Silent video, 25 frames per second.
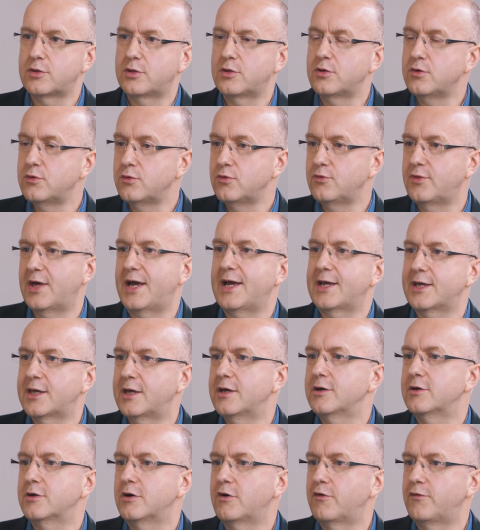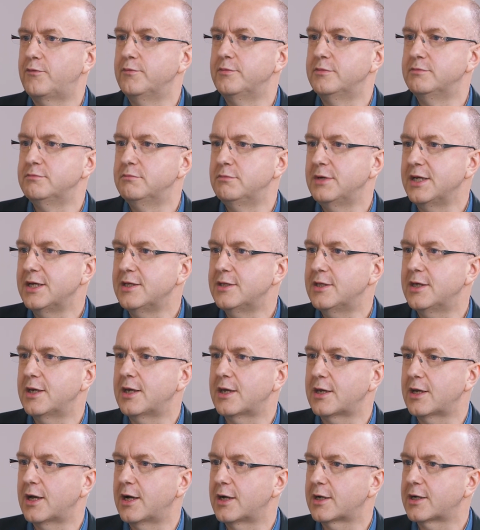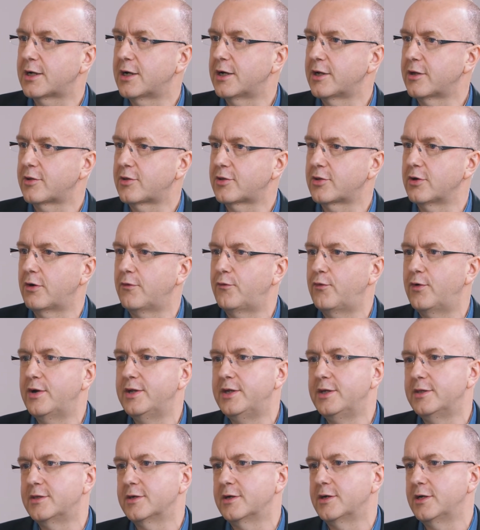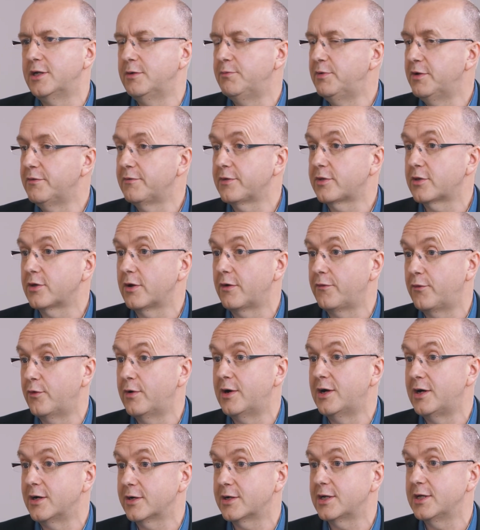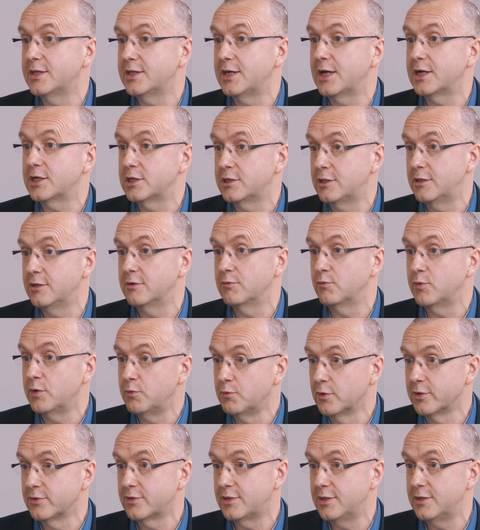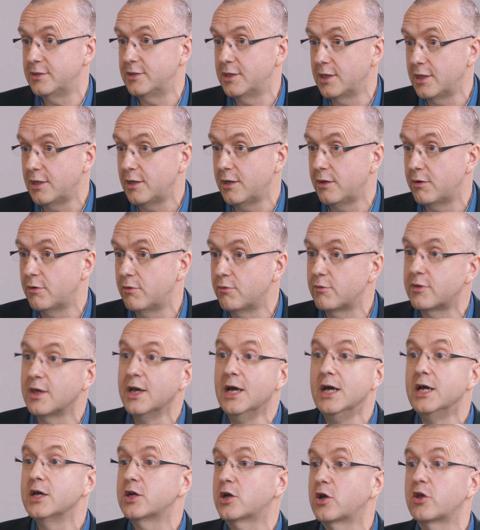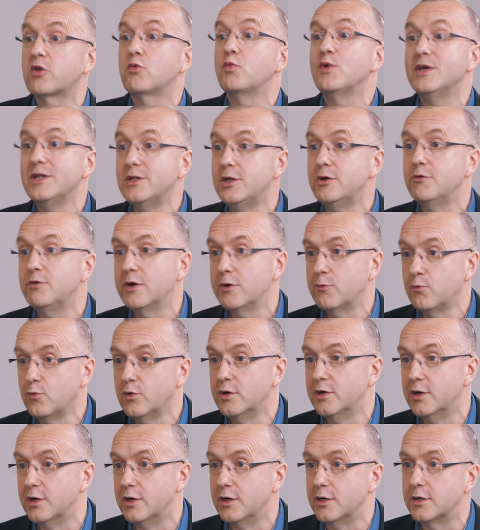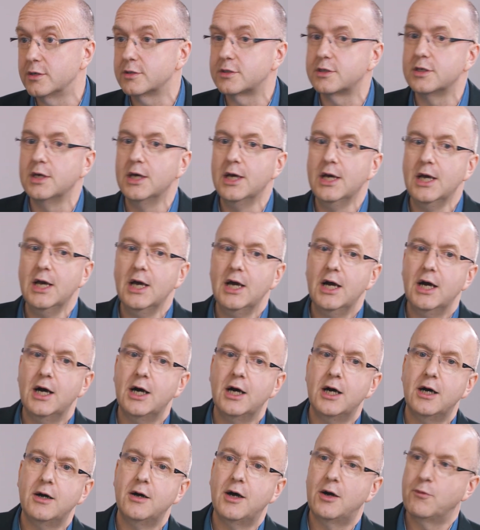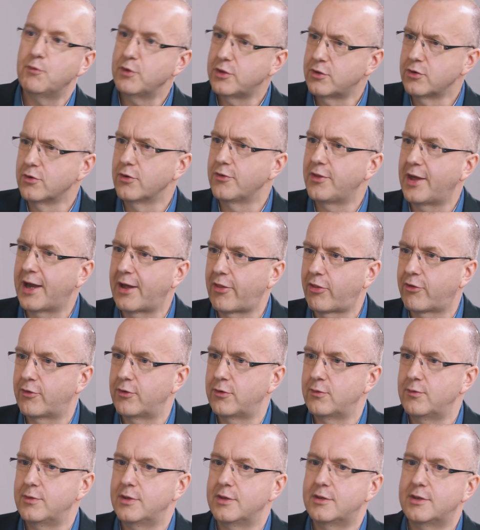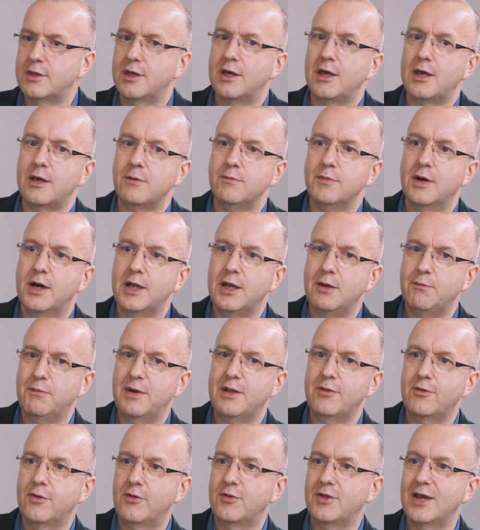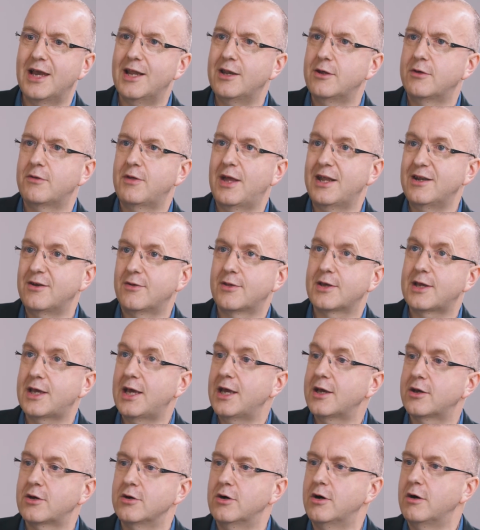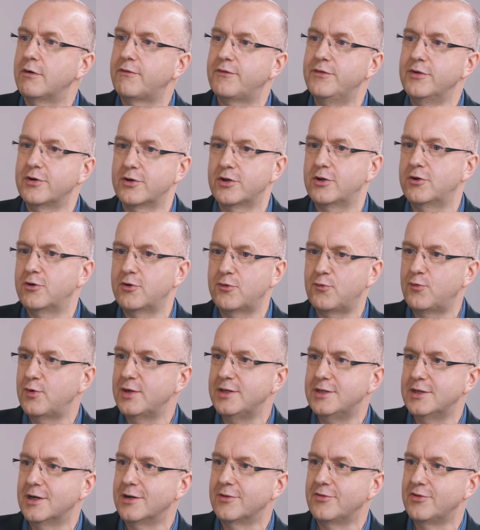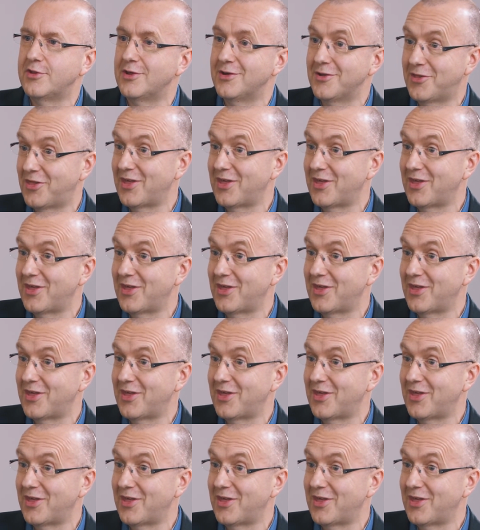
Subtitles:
to that kickoff meeting a kind of software design, a bit of a software architecture that we wanted to use because we knew it worked. And we talked that through with the team, and it meant at the end of the kickoff, not only have we done the